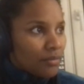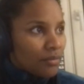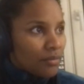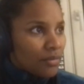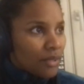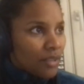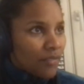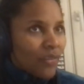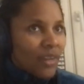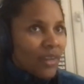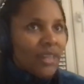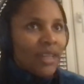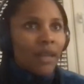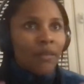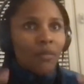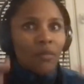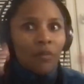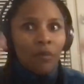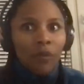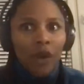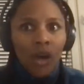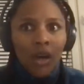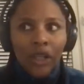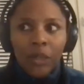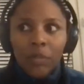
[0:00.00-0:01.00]
fact
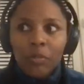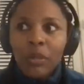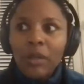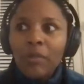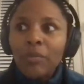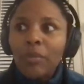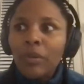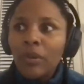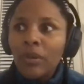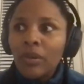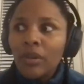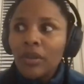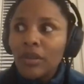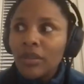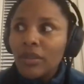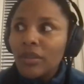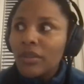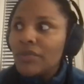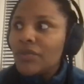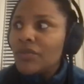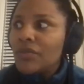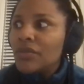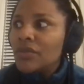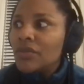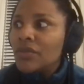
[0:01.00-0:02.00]
that other people
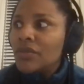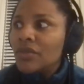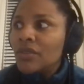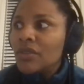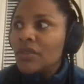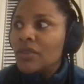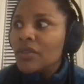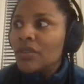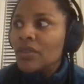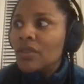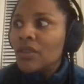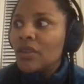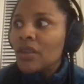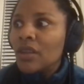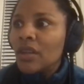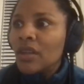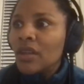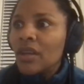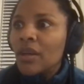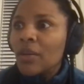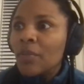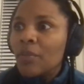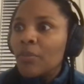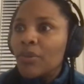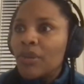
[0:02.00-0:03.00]

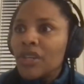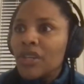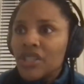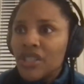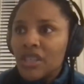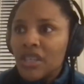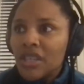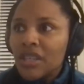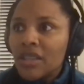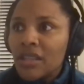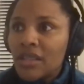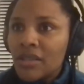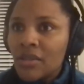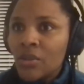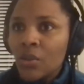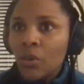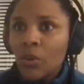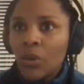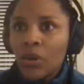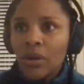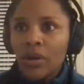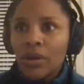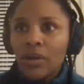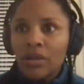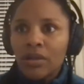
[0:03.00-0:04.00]
appreciate his
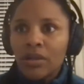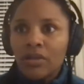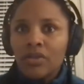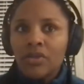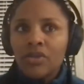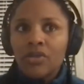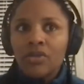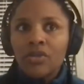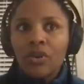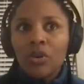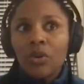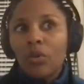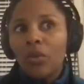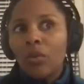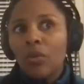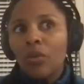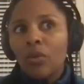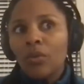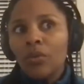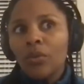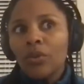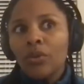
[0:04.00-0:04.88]
work so,